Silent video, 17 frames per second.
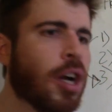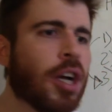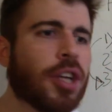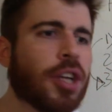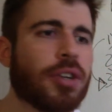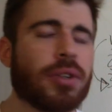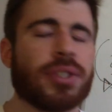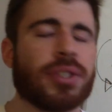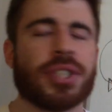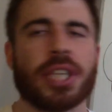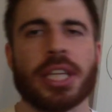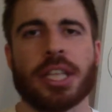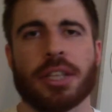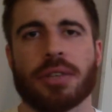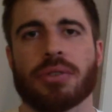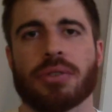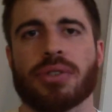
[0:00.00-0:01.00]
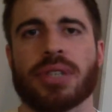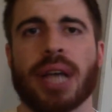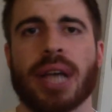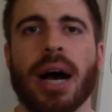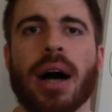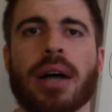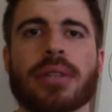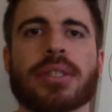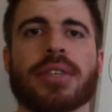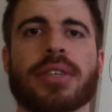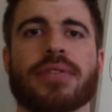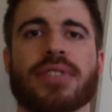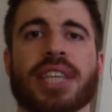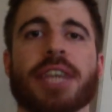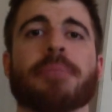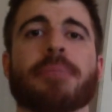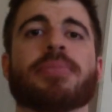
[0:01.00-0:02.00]
you'll see that there's tons
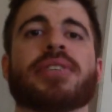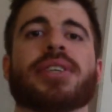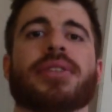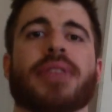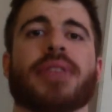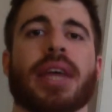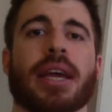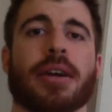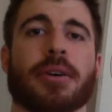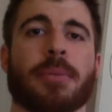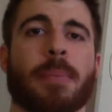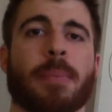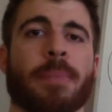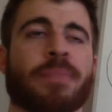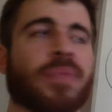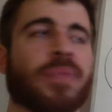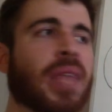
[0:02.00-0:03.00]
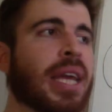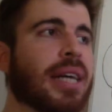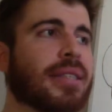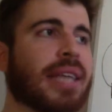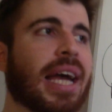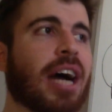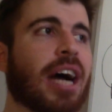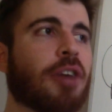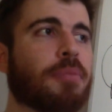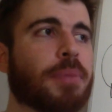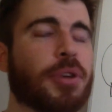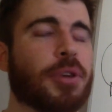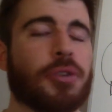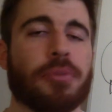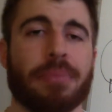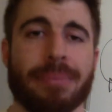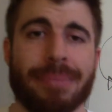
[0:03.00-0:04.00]
of tips in there to help
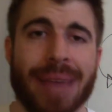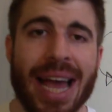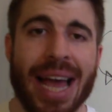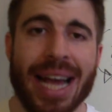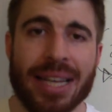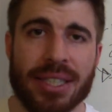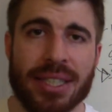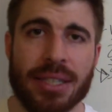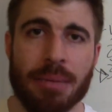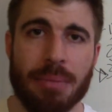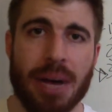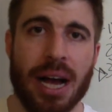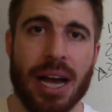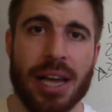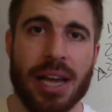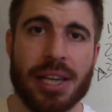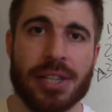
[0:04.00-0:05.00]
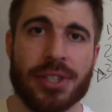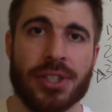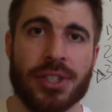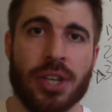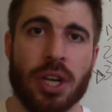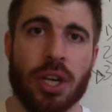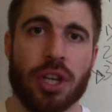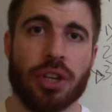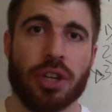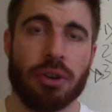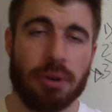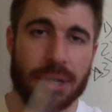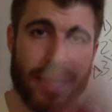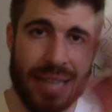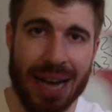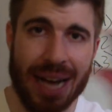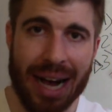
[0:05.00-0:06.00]
you maximize
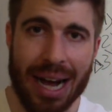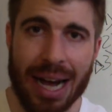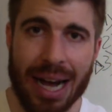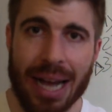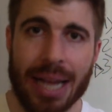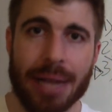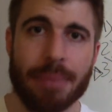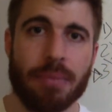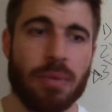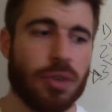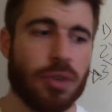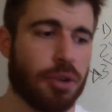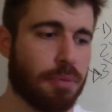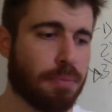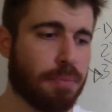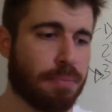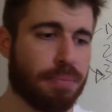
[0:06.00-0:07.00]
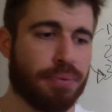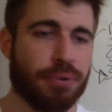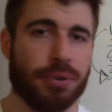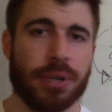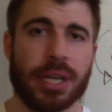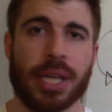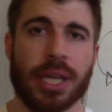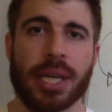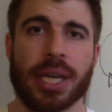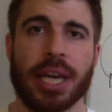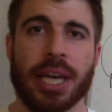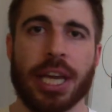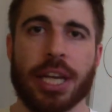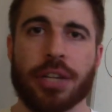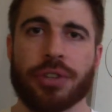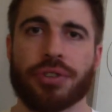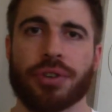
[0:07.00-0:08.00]
your time, your pre,
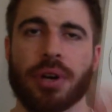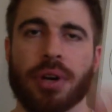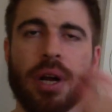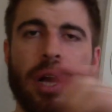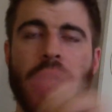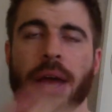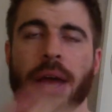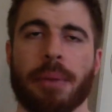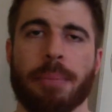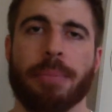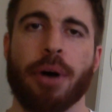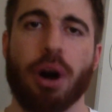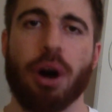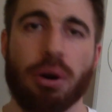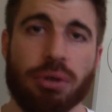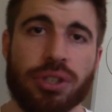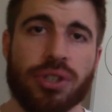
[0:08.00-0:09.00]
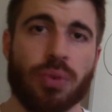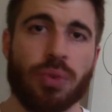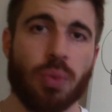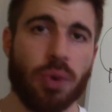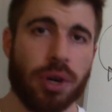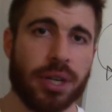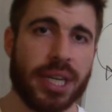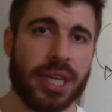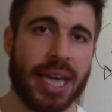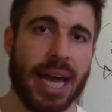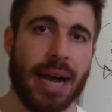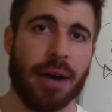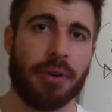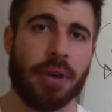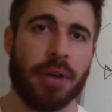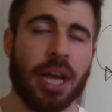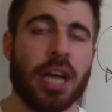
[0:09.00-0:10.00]
intra, and post
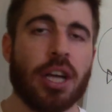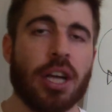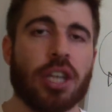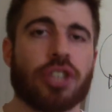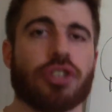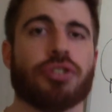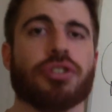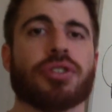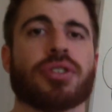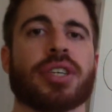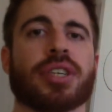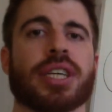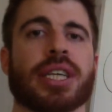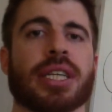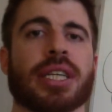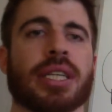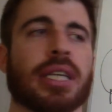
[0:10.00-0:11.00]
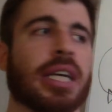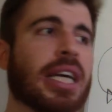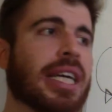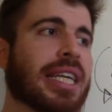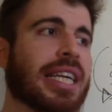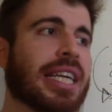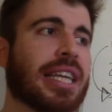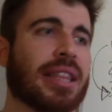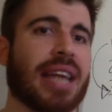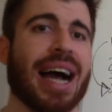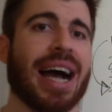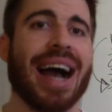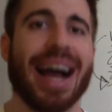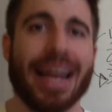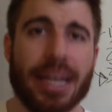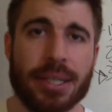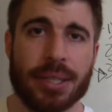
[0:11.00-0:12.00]
workout, so you can get the
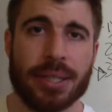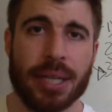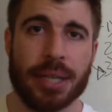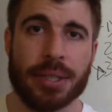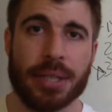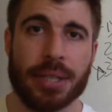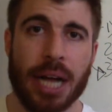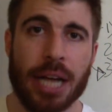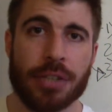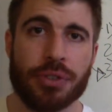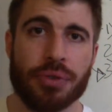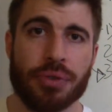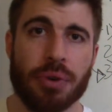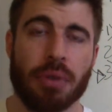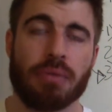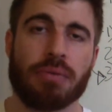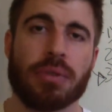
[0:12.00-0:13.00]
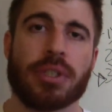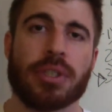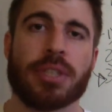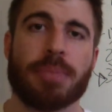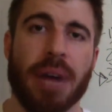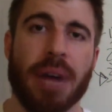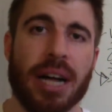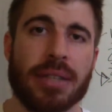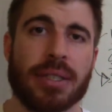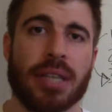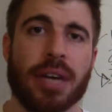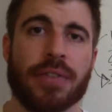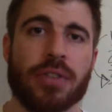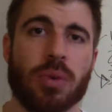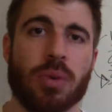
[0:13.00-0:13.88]
highest testosterone response out of your